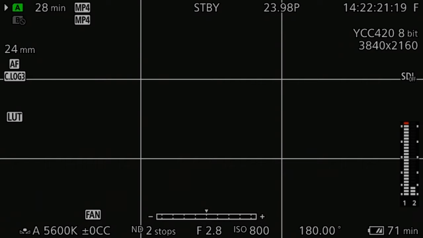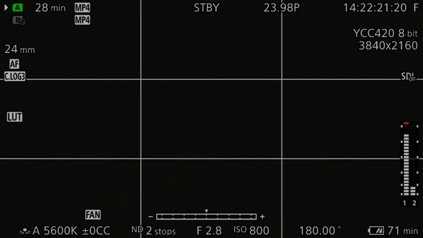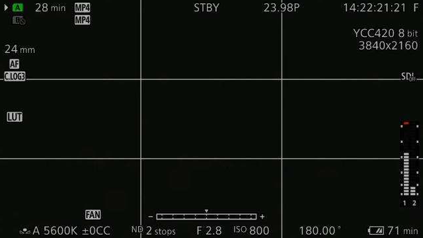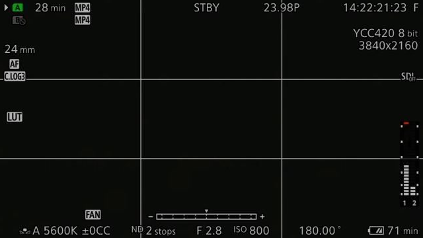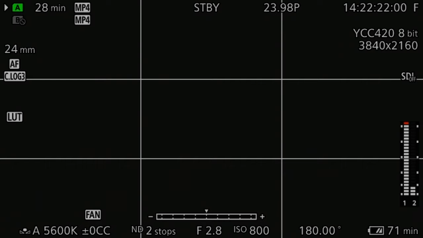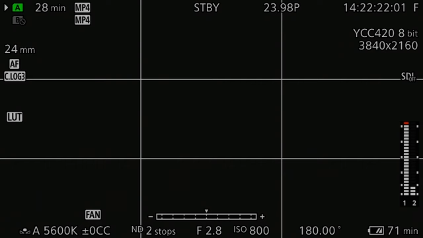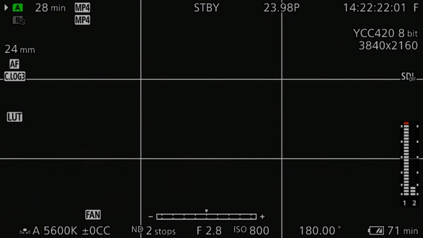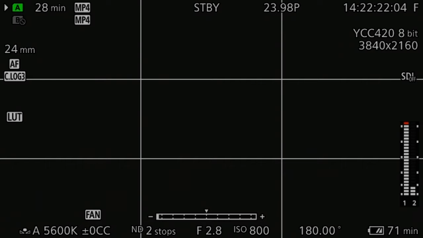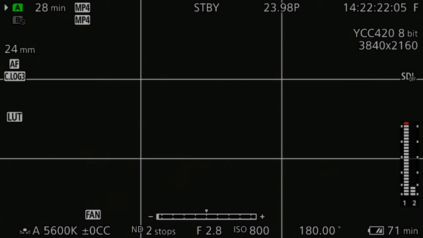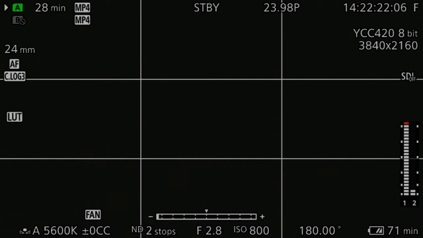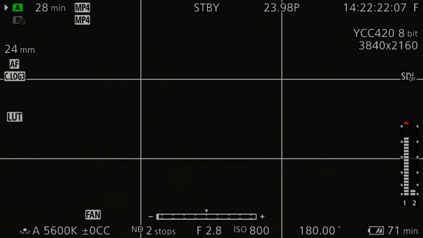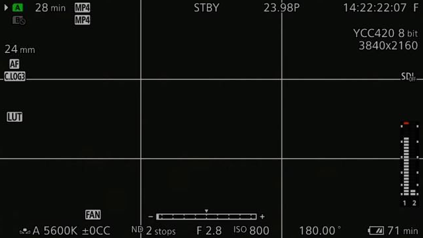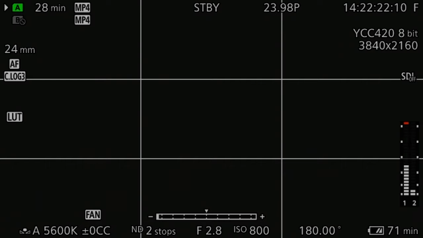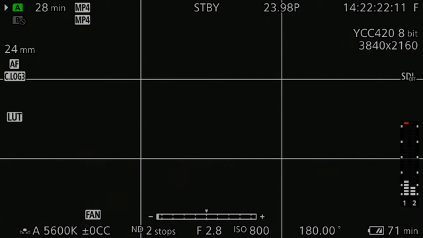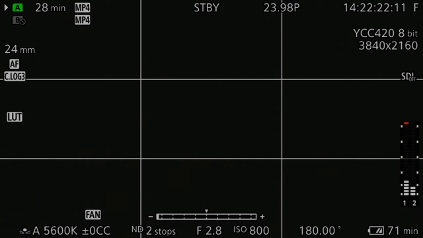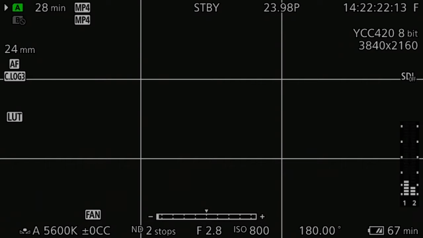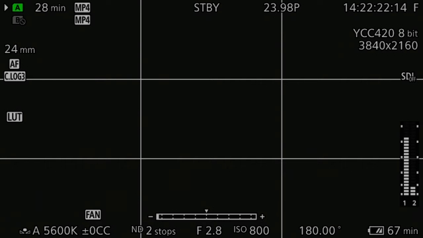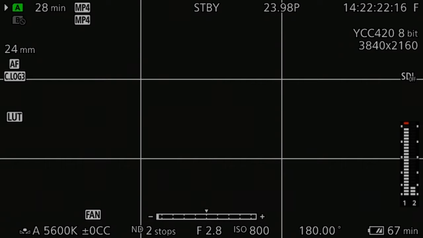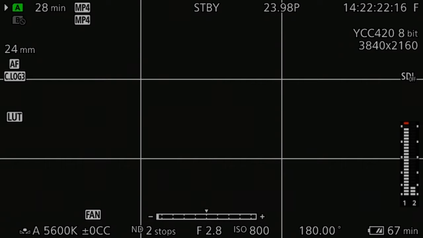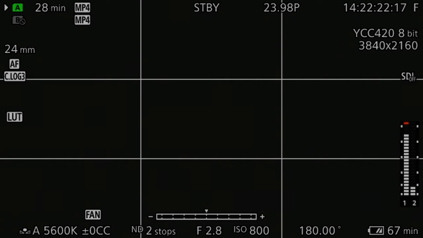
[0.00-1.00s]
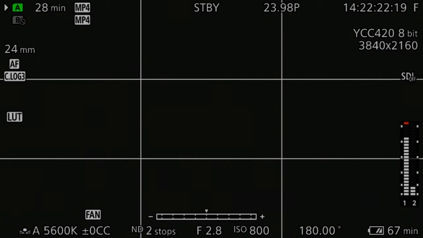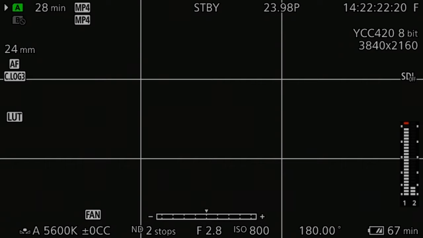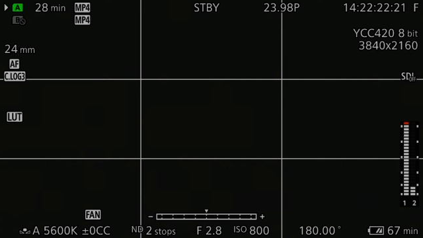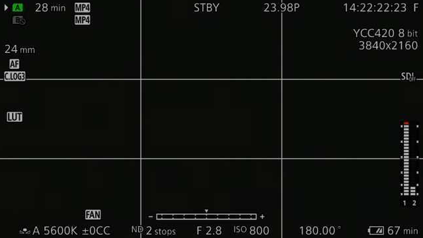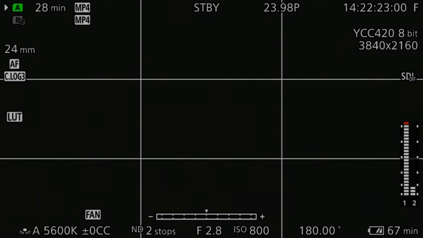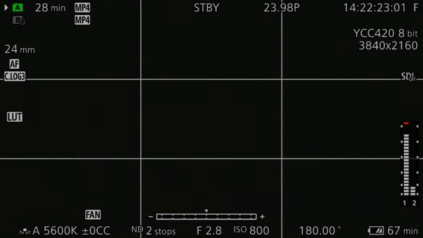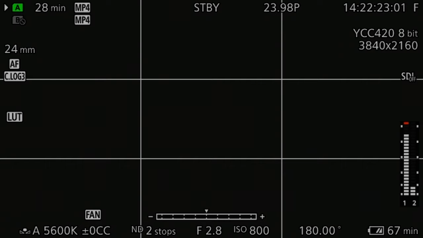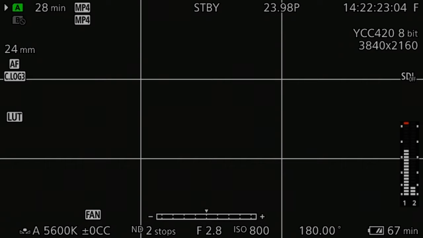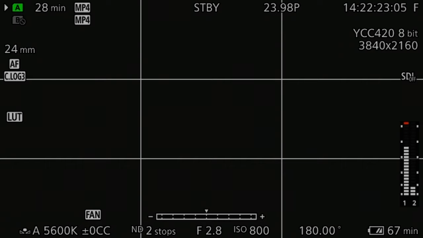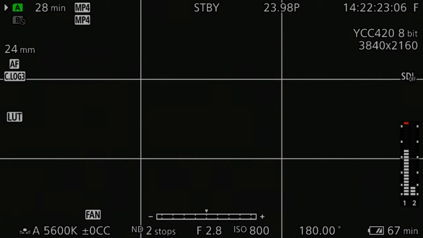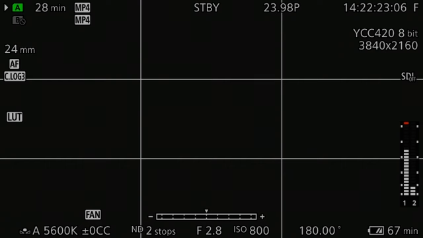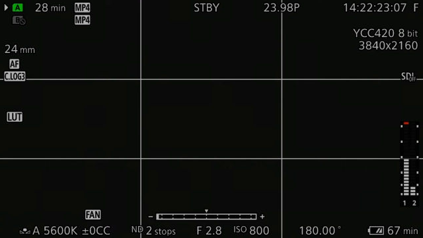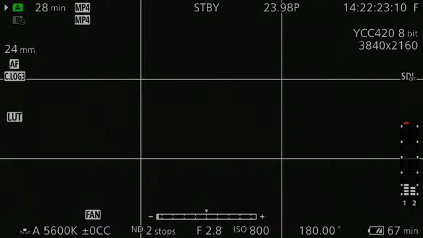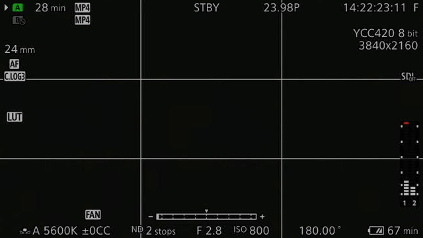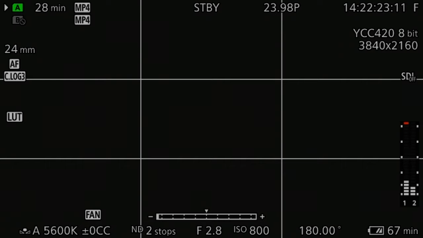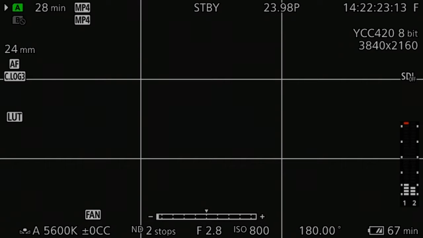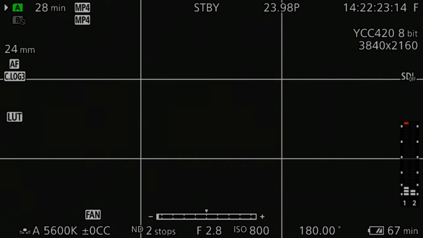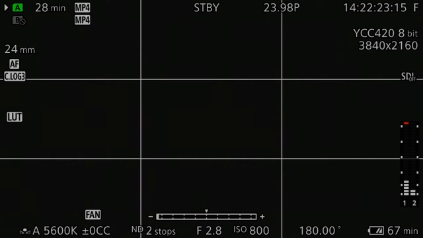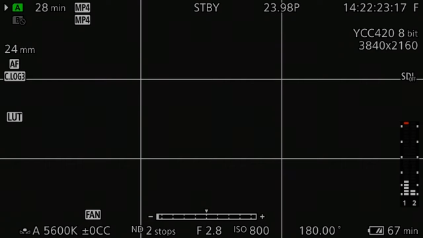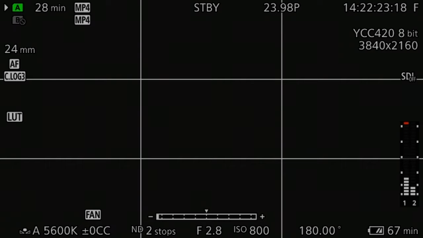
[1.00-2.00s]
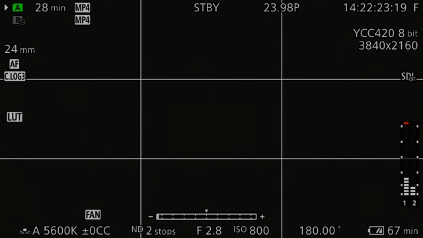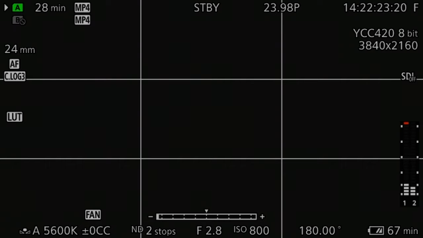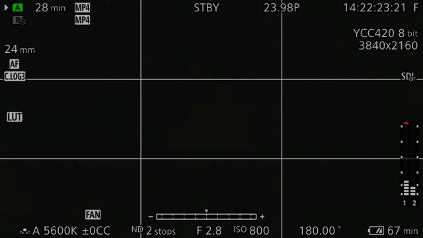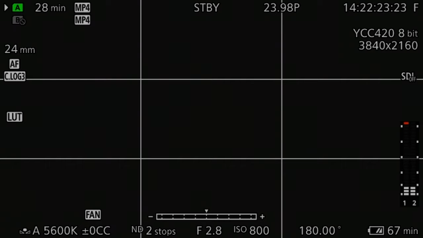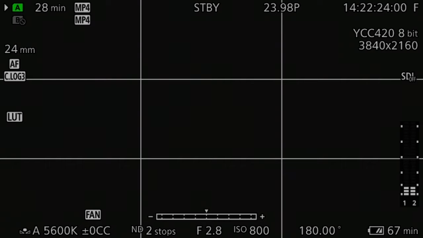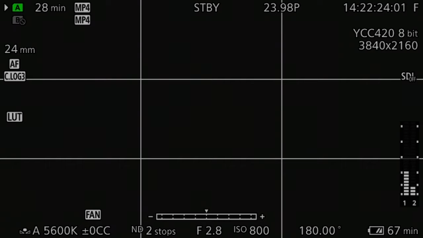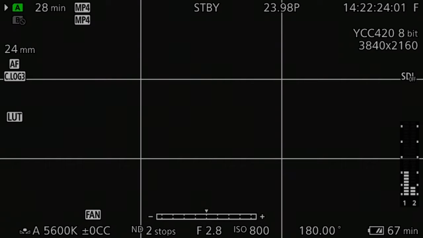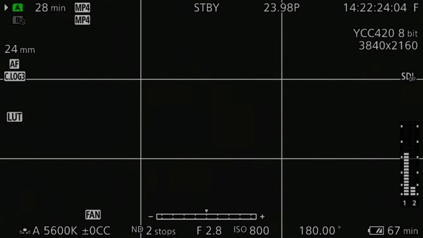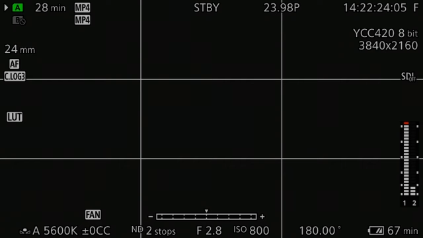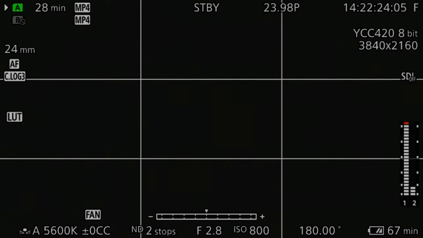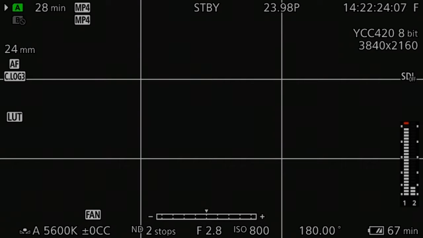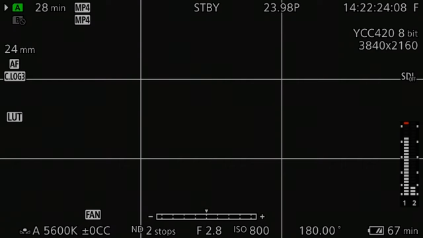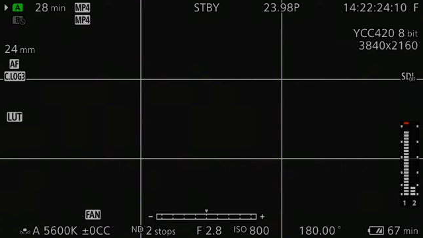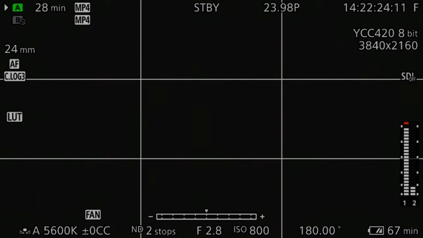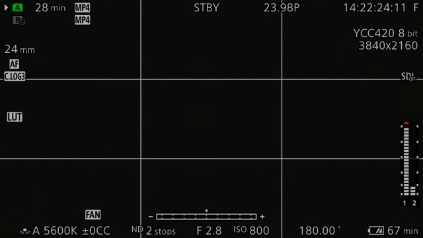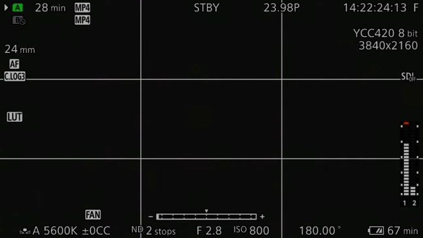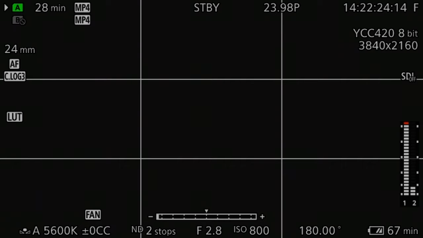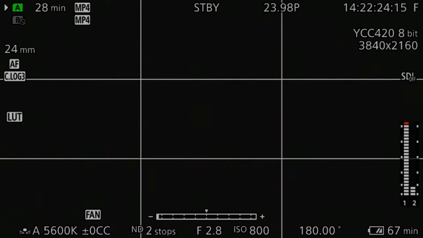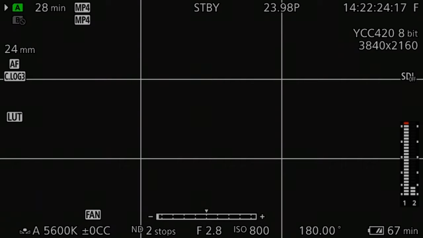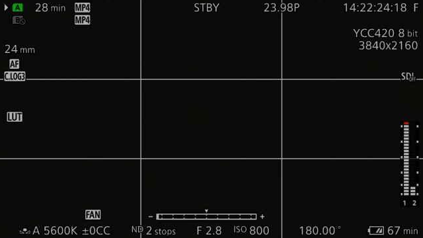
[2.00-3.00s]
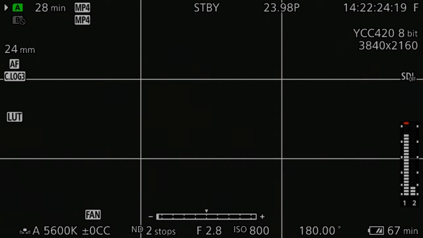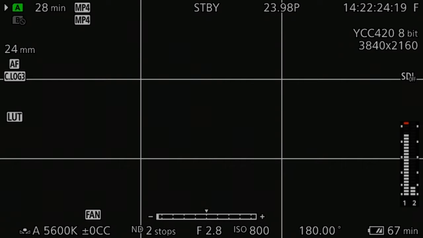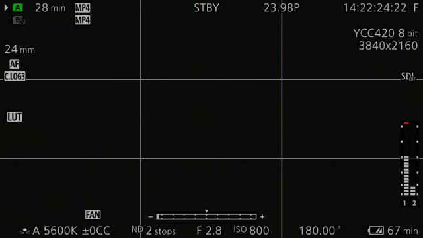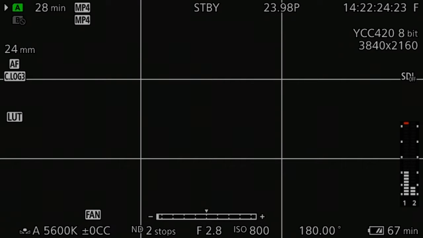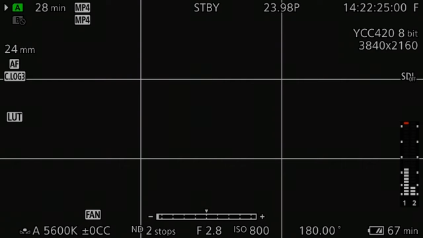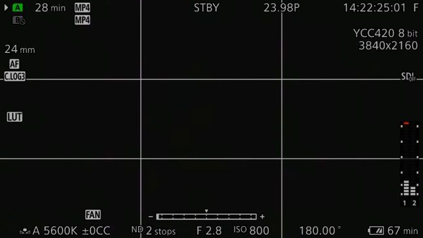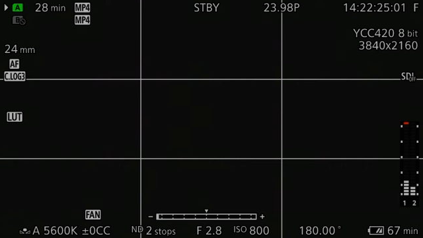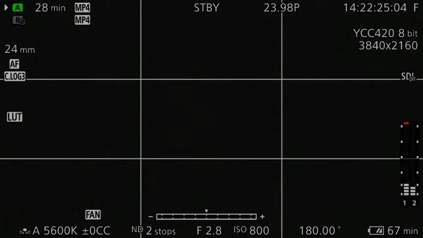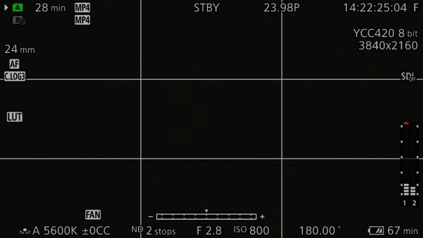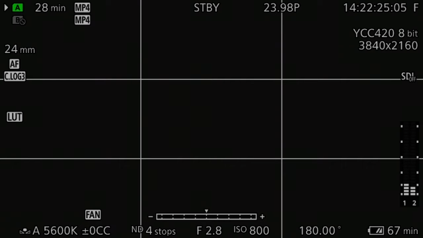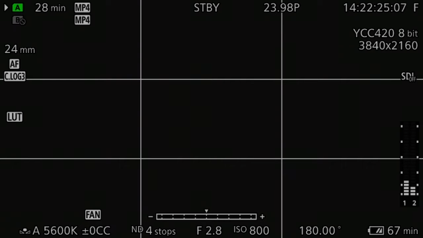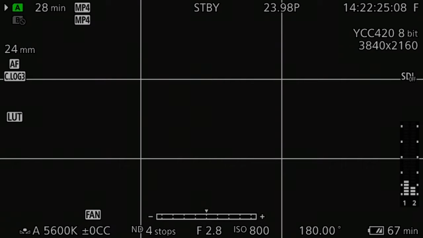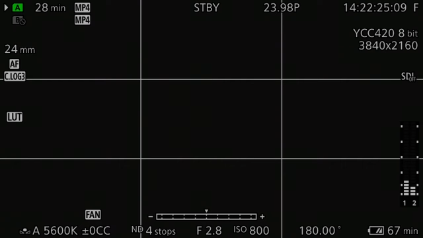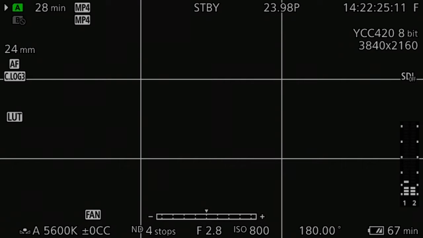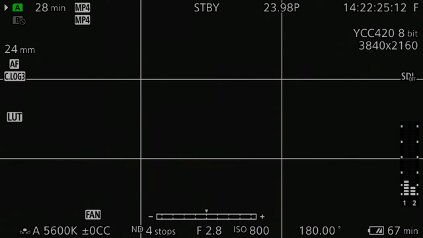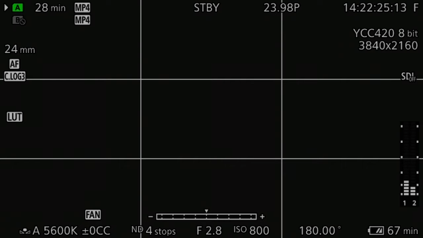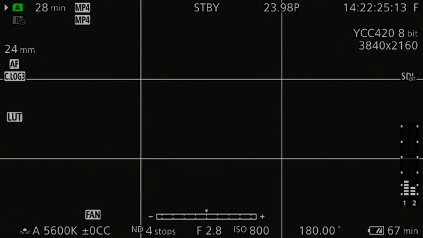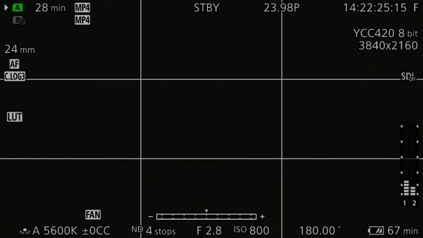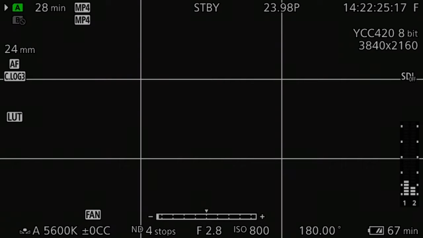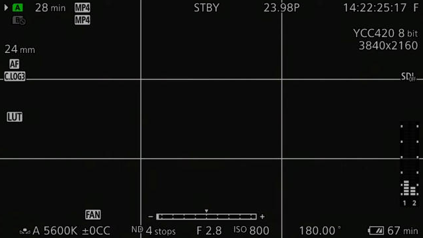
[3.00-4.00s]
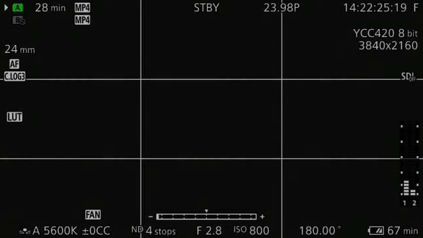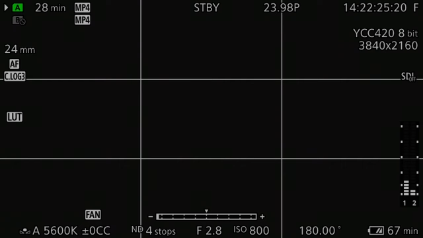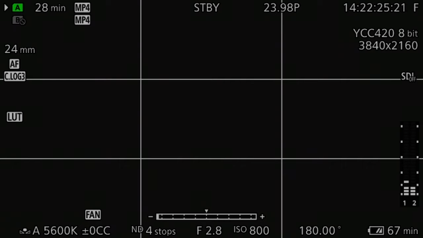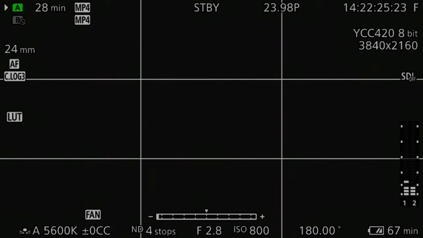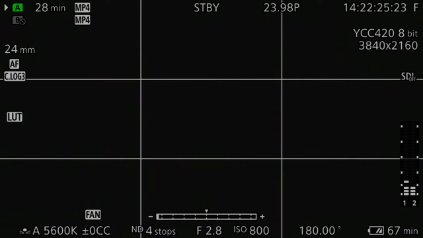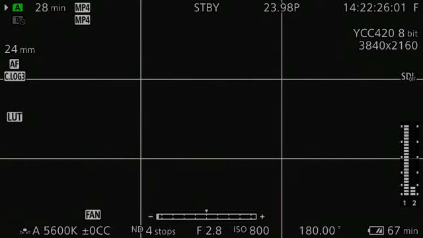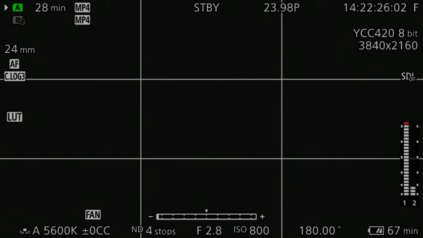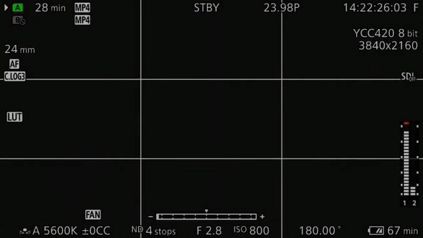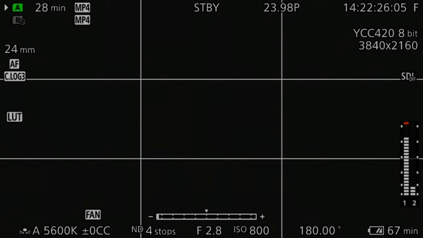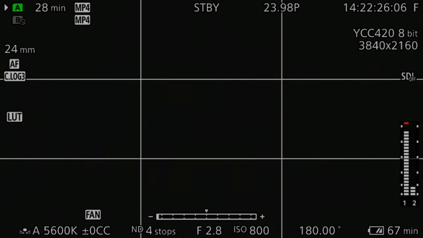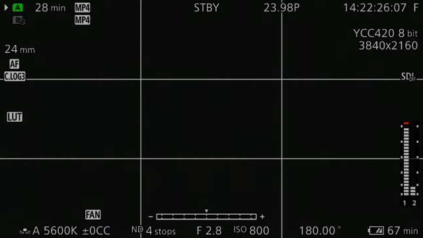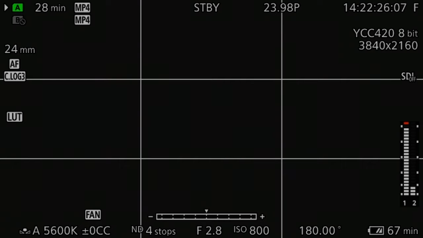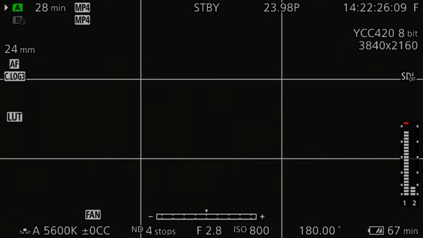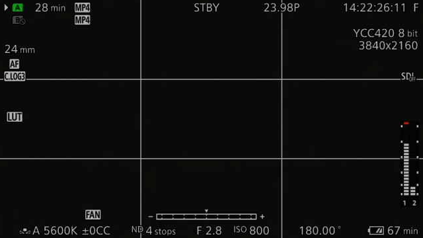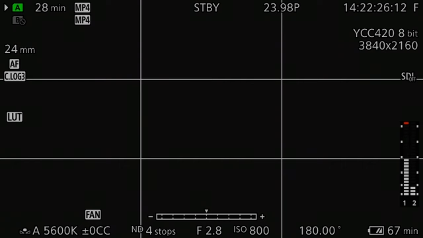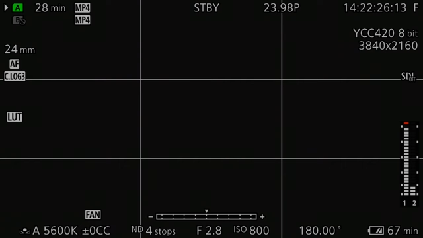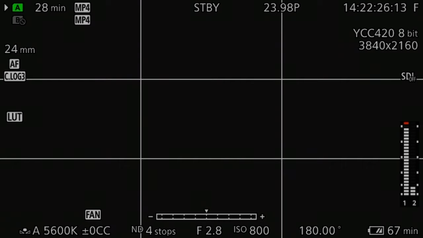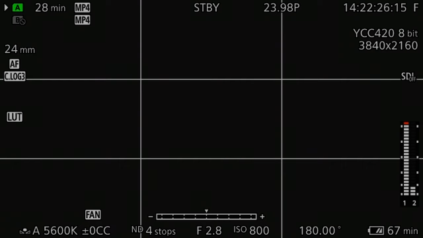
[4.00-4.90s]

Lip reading: Nobody's mouth can be seen.